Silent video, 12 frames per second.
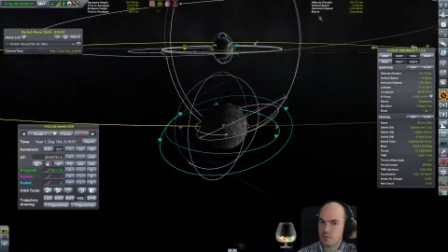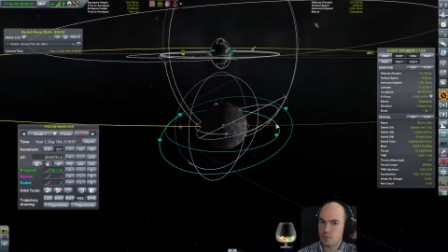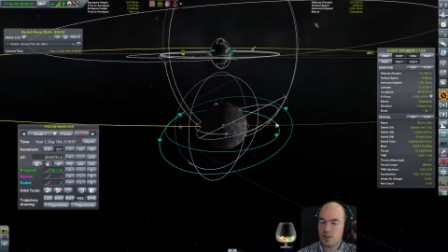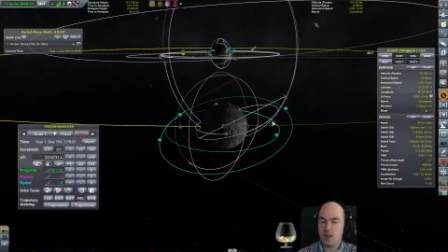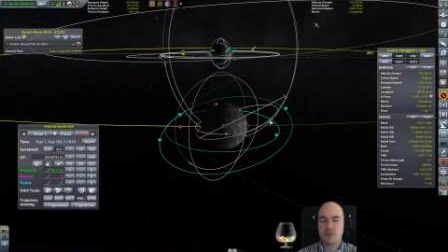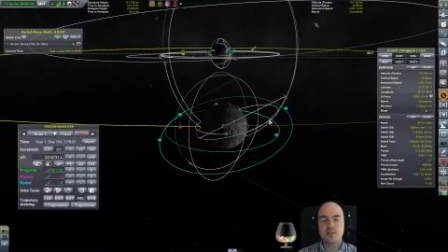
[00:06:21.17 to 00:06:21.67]

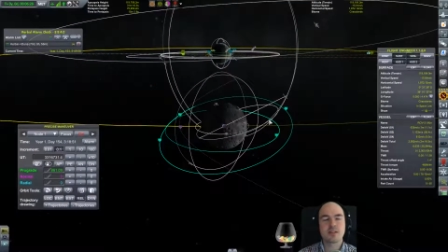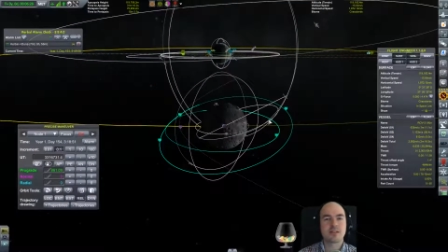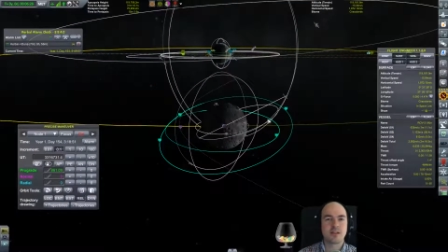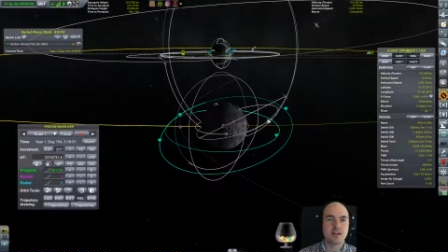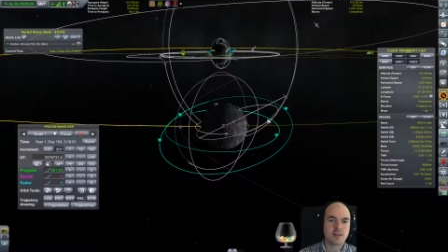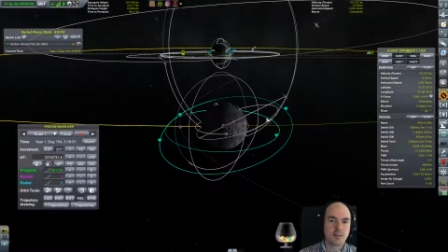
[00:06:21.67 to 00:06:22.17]
We'd have to
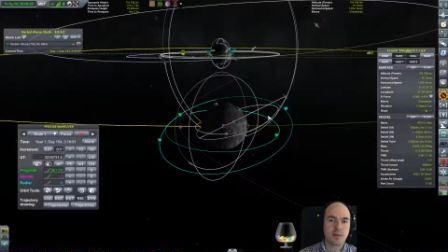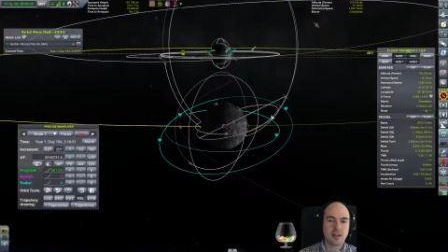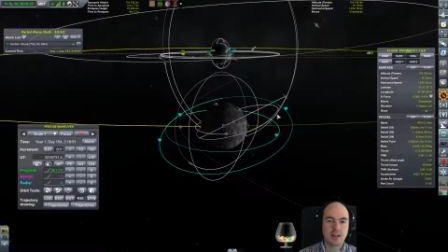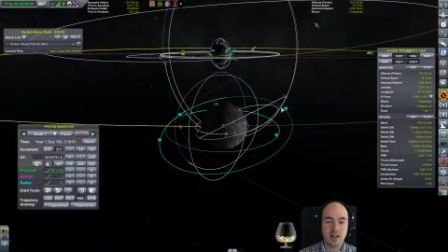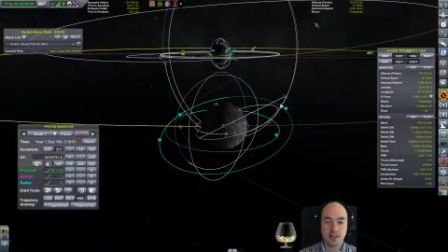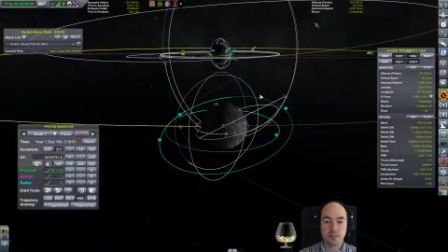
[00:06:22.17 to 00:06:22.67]
design something
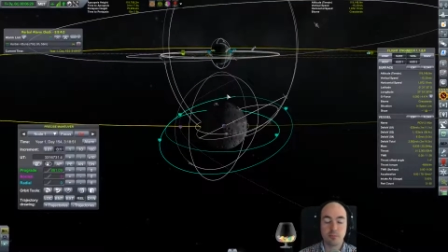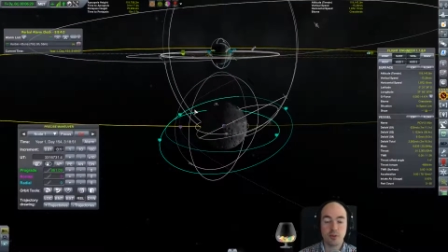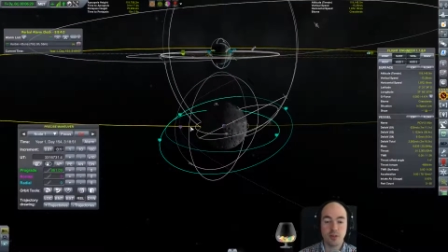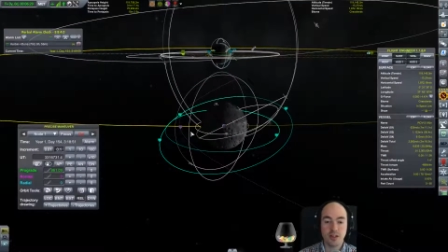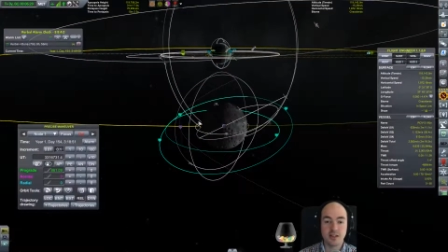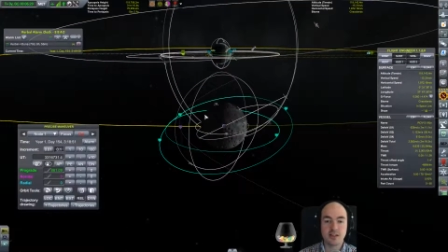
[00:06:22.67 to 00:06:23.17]
that has
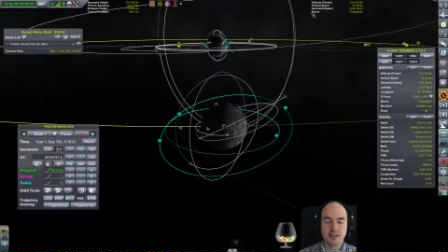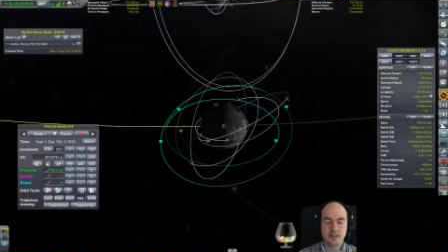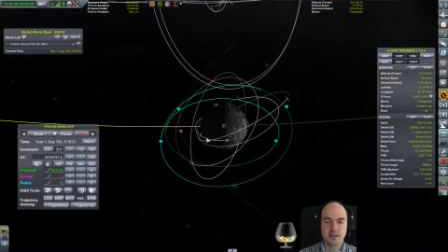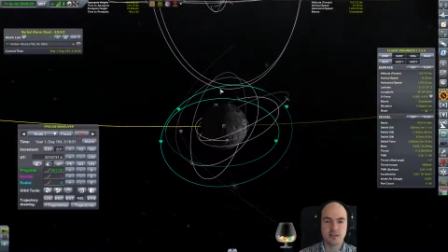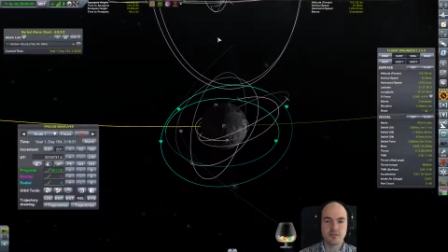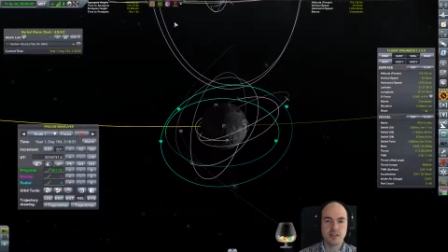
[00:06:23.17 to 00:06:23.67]
plenty of
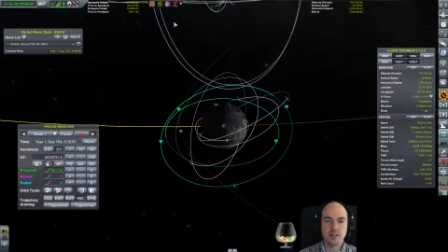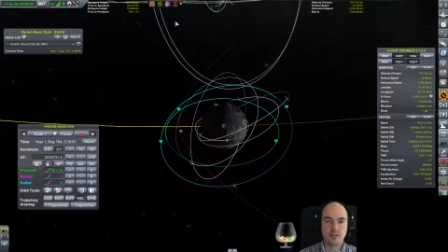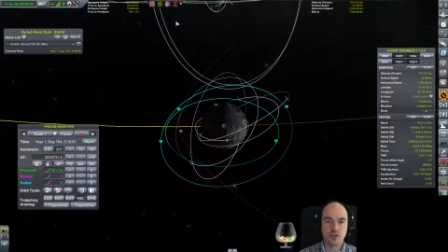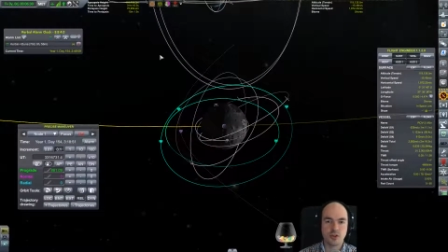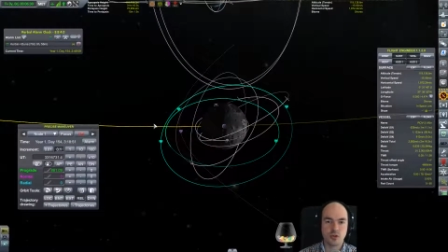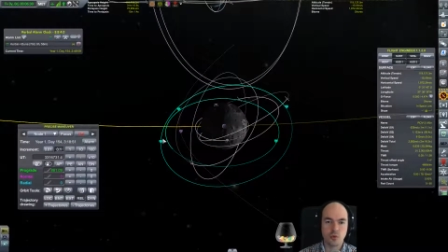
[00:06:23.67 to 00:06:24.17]
delta V,
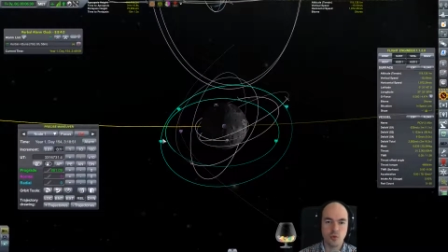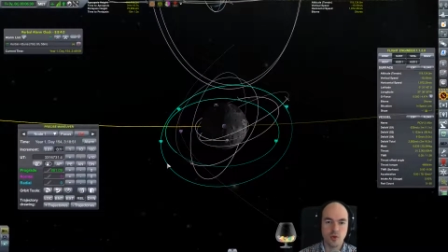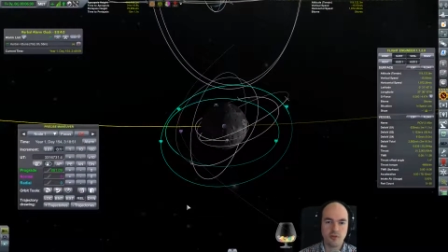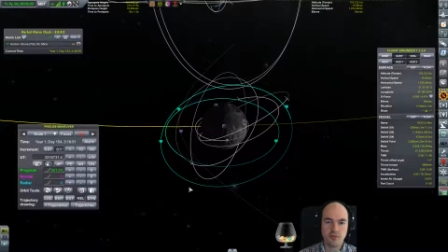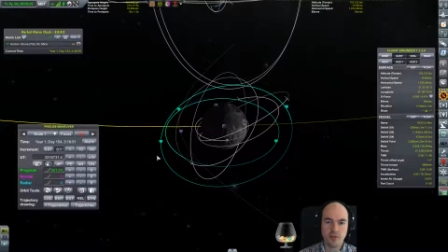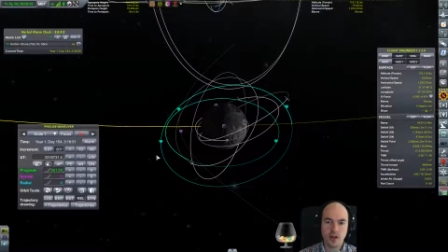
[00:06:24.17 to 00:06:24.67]
then just do
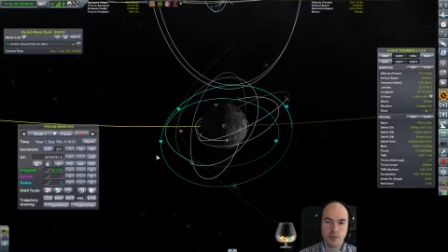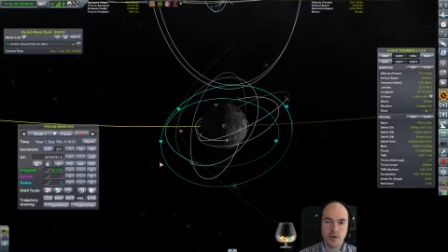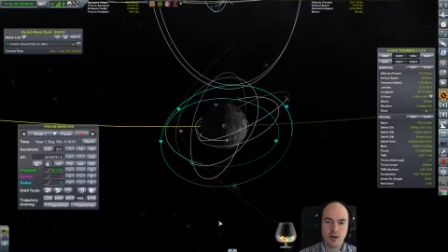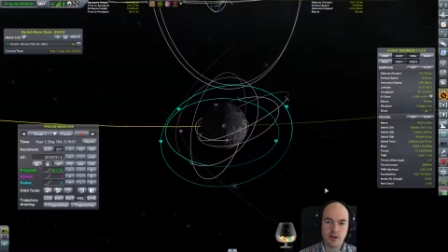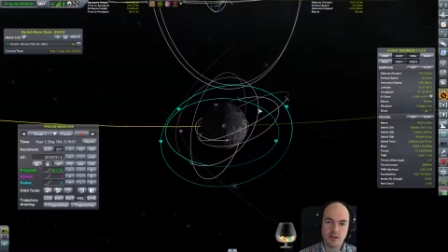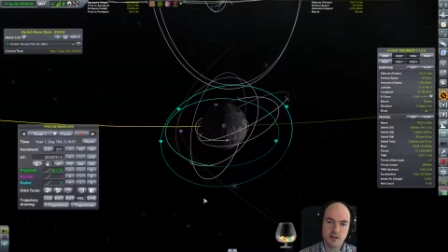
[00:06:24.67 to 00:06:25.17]
1
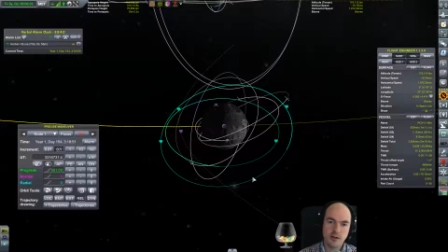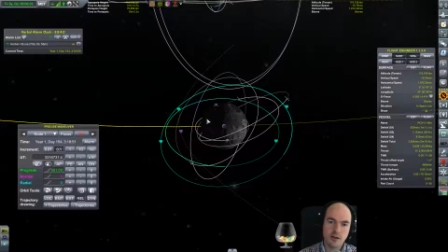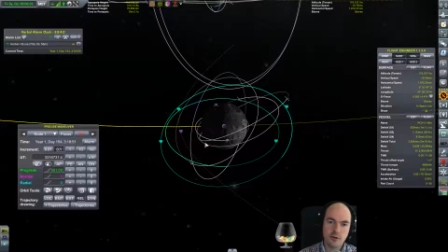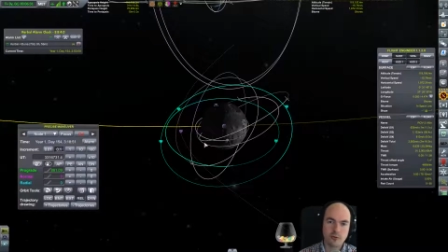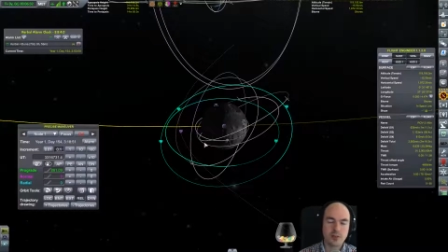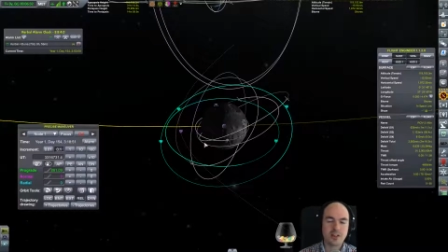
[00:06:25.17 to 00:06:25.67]
flyby,
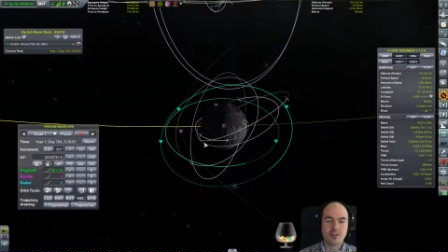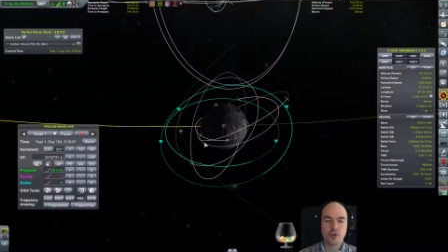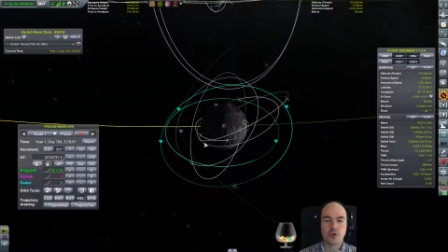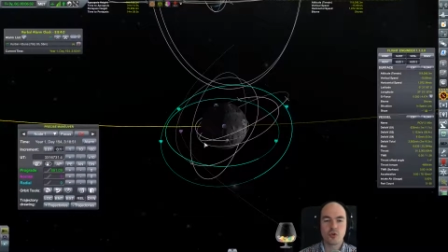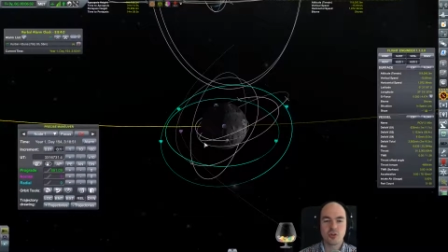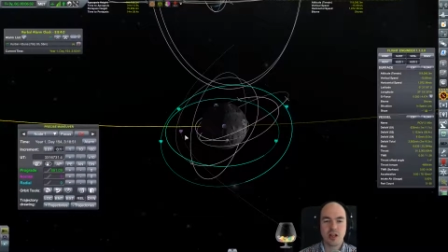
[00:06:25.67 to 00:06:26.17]
release
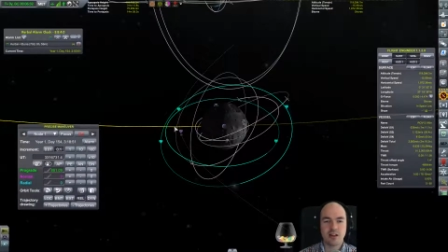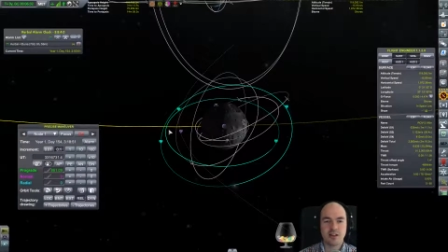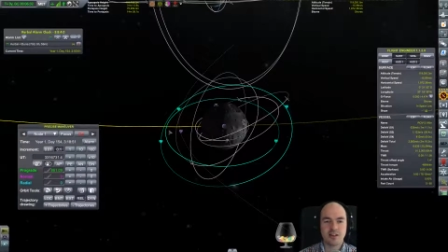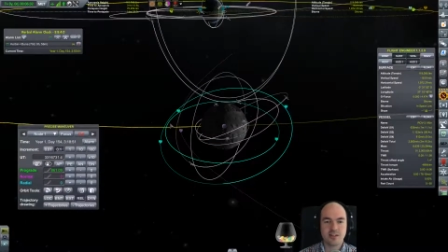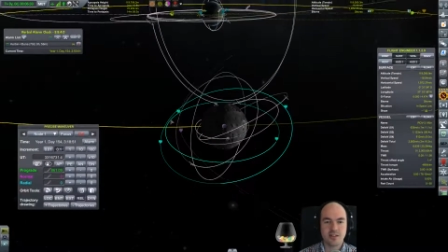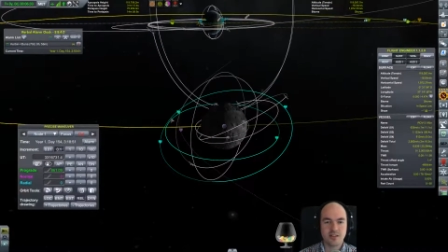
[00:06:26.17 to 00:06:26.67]
2
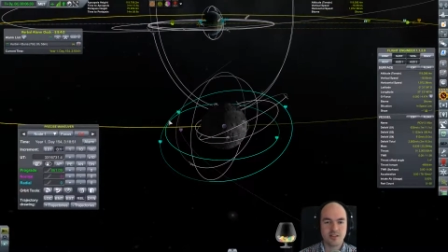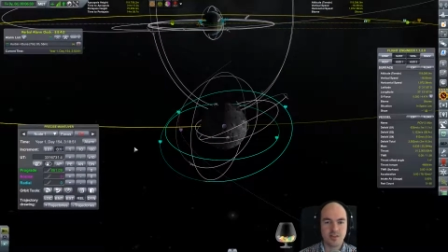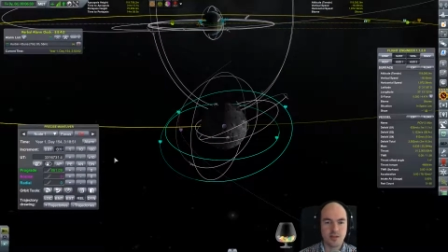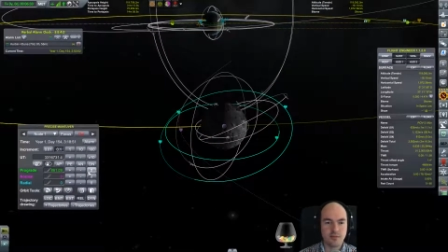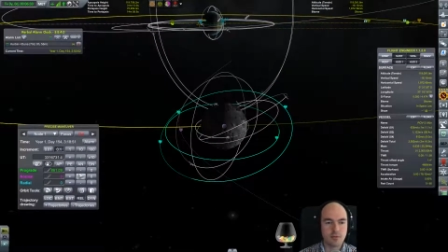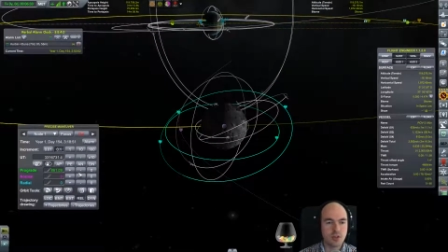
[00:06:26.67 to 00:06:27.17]
satellites, and just
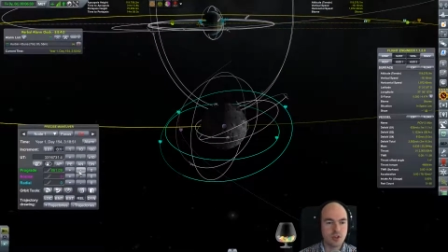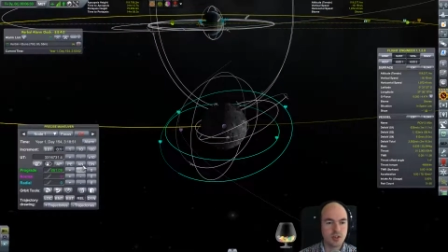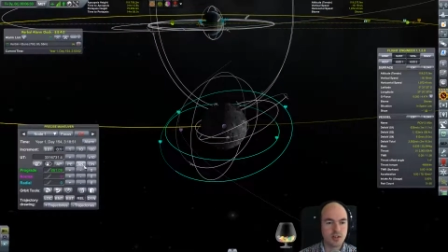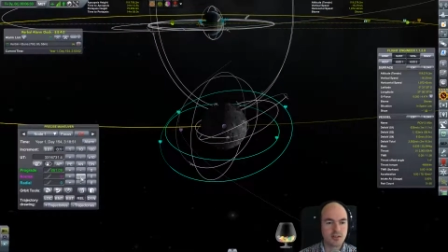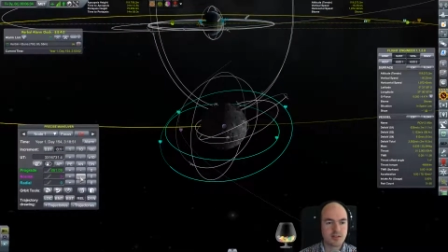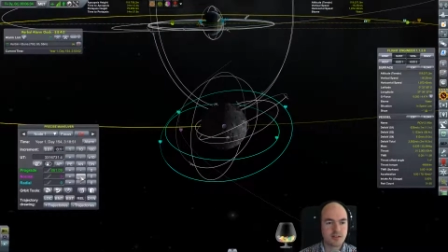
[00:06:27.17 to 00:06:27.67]
have them
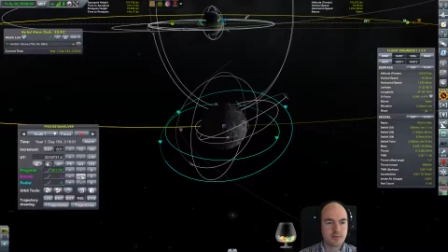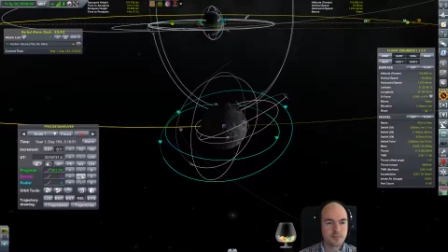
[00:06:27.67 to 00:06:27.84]
adjust.